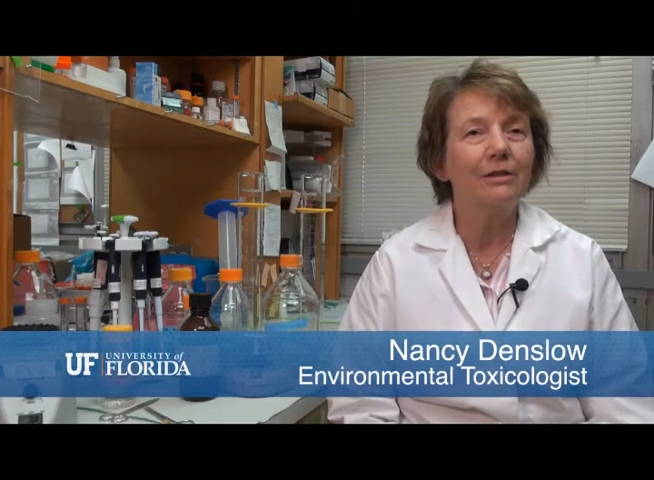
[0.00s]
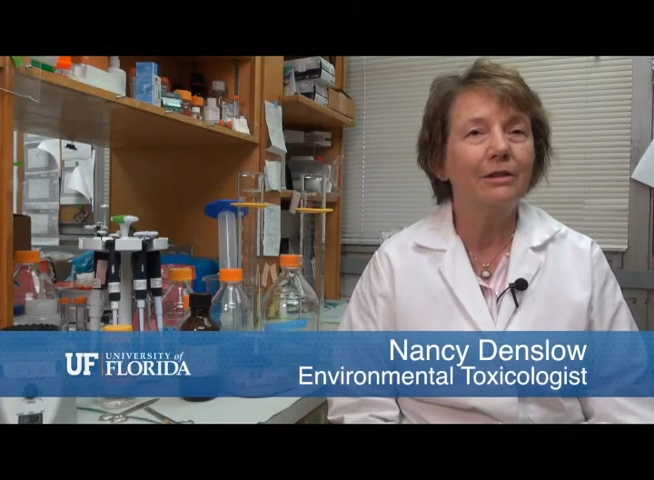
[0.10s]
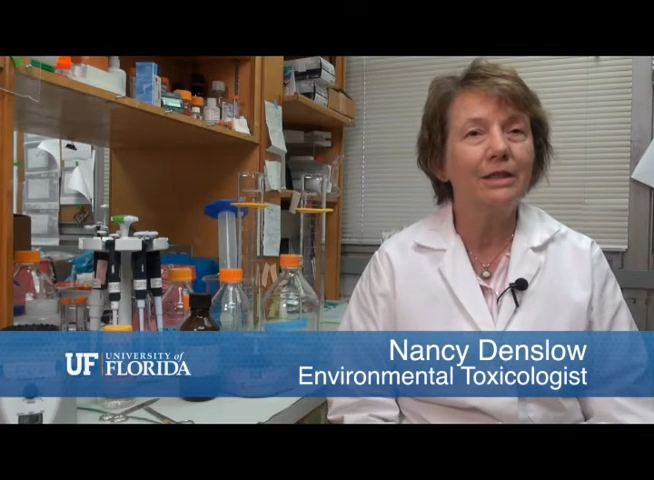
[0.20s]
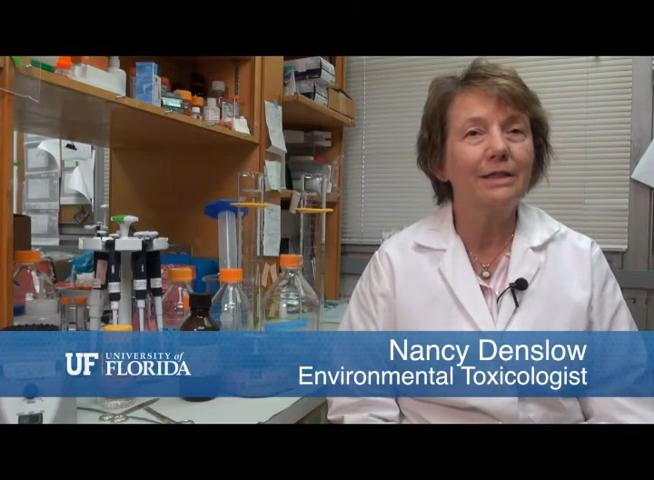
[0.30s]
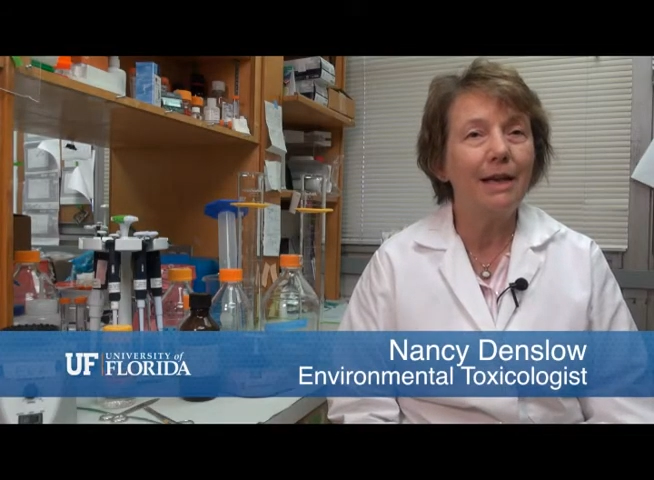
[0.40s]

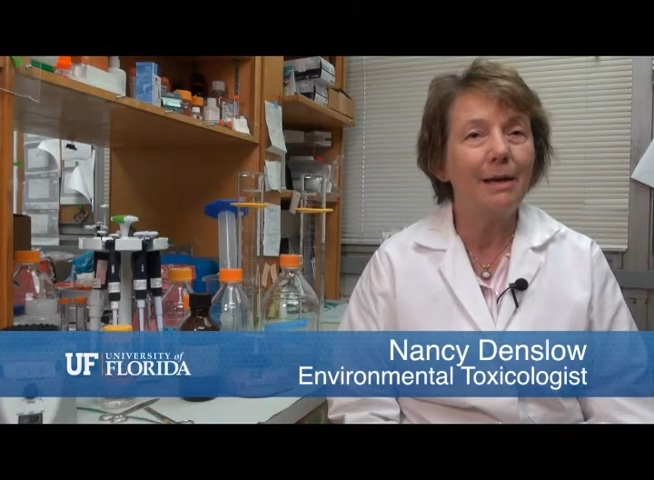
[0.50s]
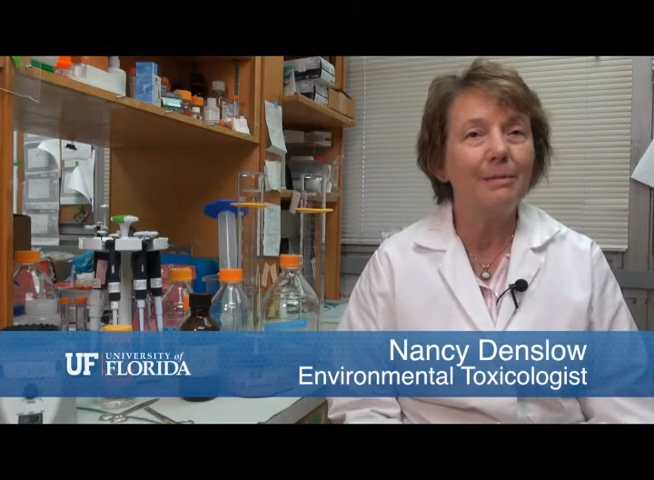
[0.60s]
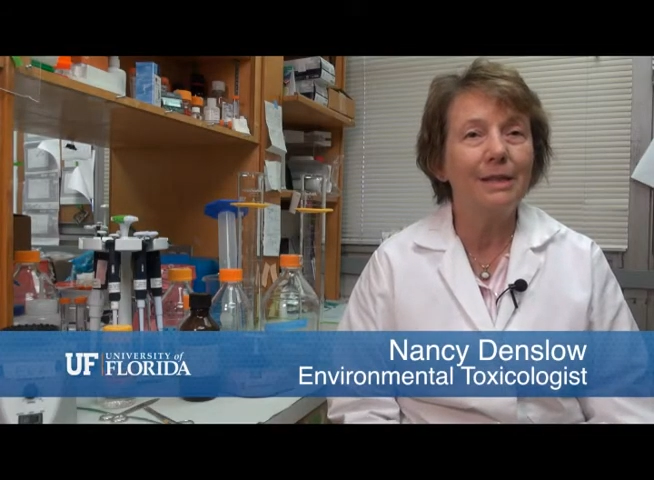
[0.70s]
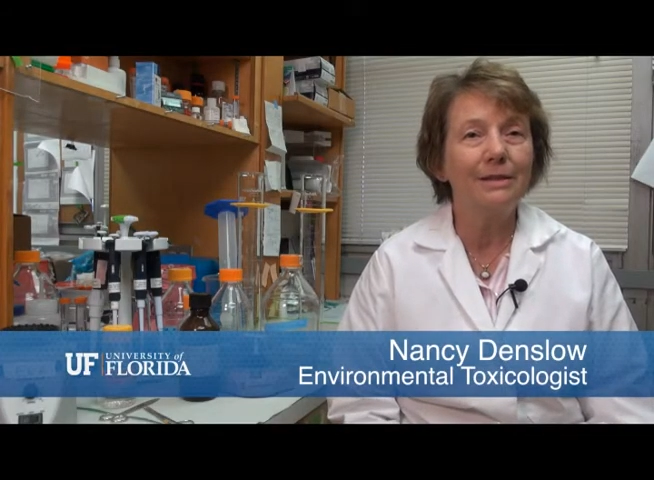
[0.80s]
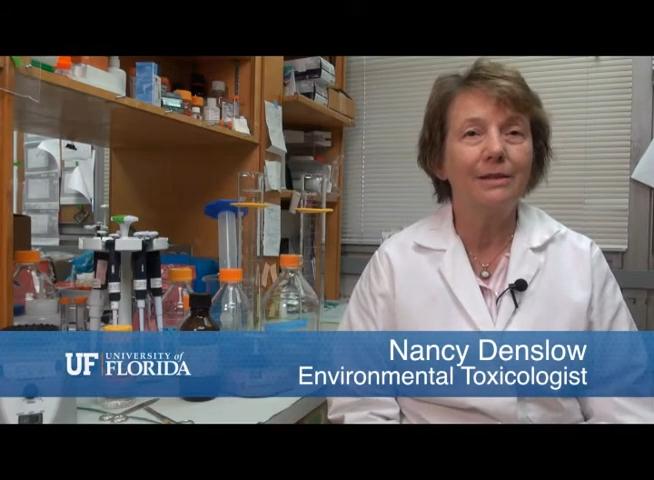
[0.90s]

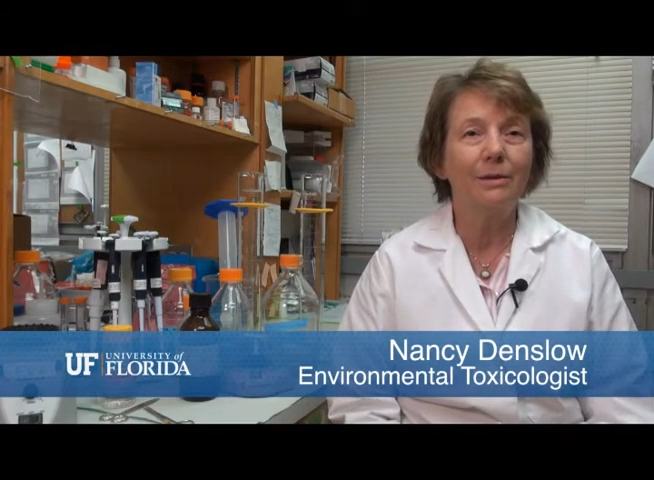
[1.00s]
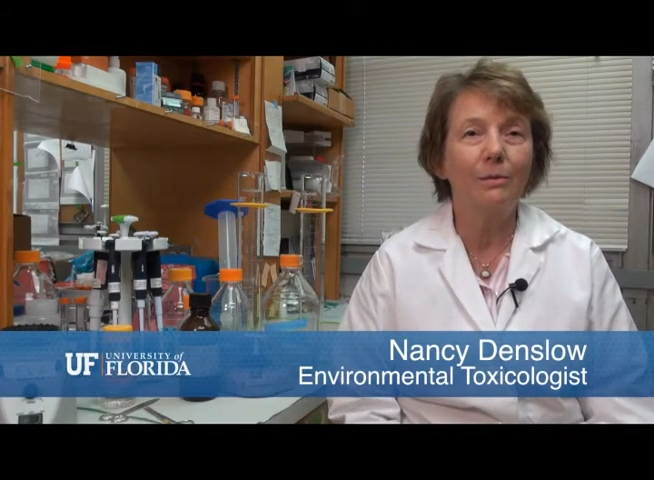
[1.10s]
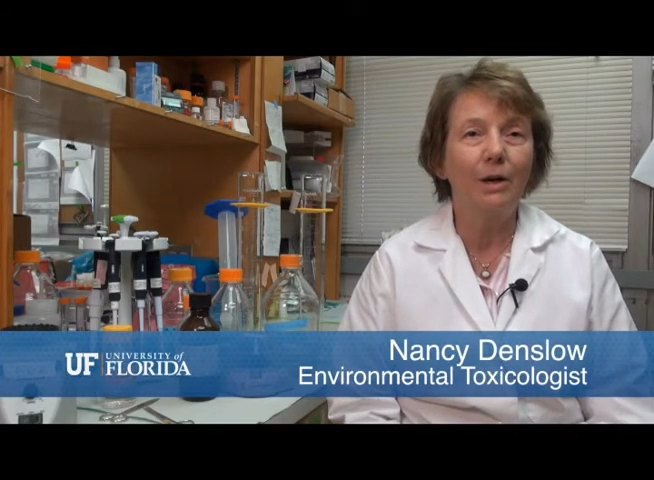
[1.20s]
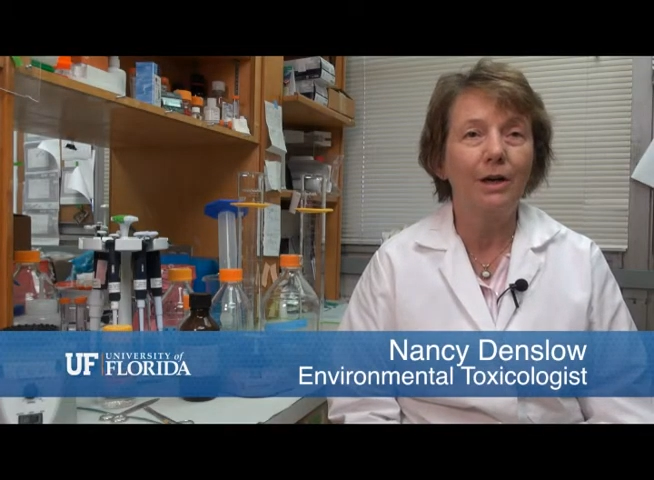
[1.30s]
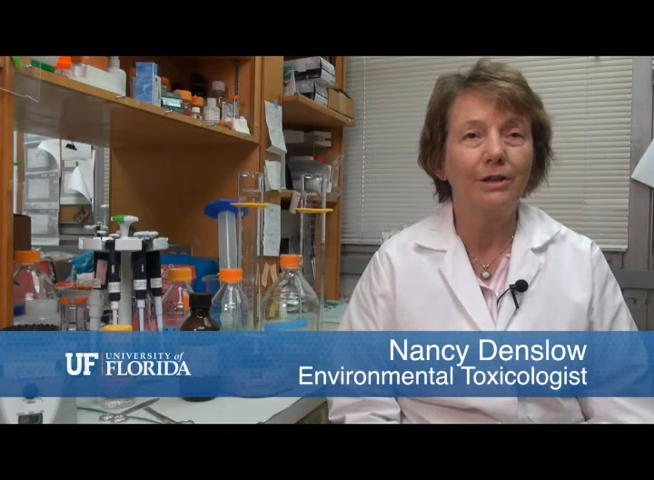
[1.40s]
contaminants in the
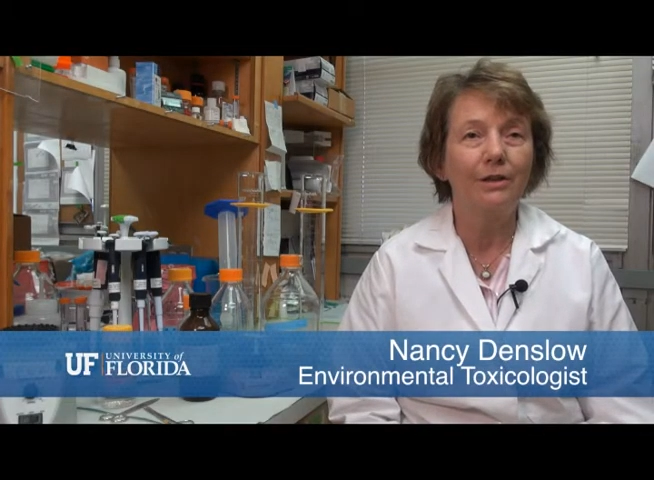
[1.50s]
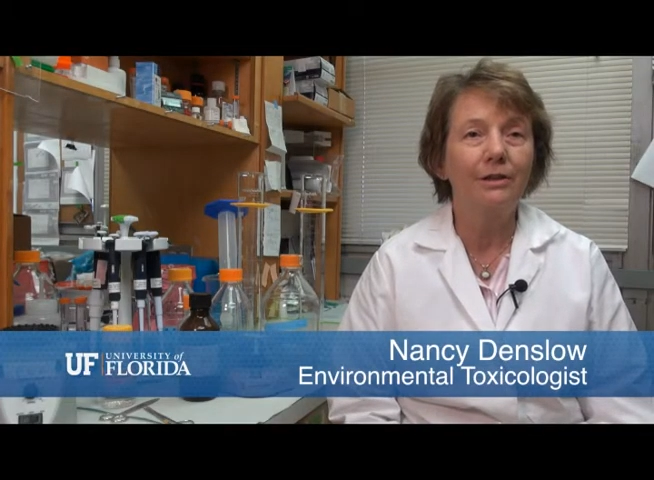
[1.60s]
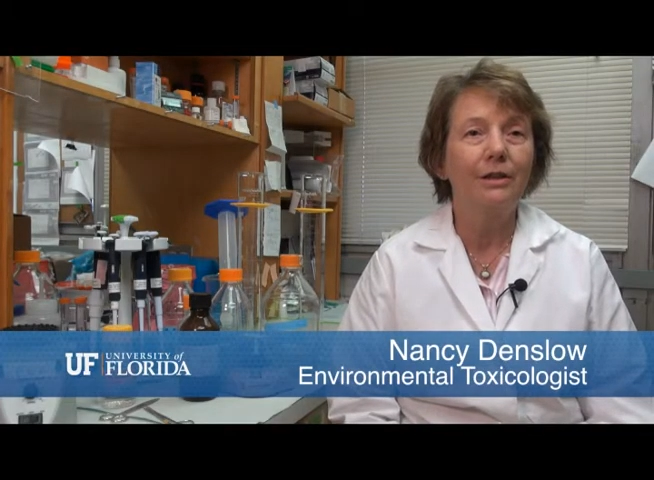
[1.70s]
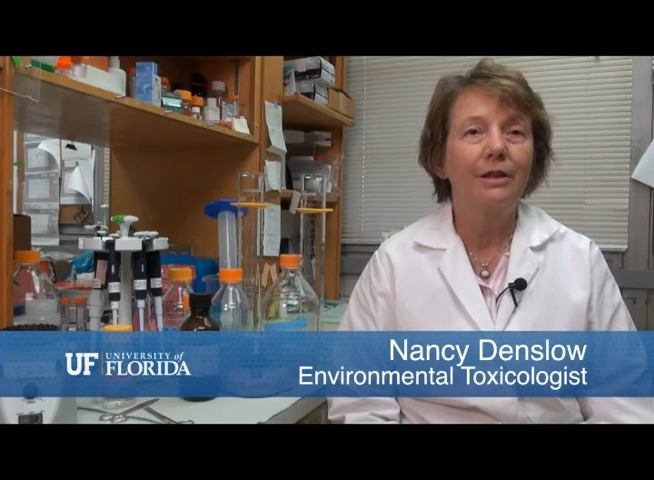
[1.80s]
water,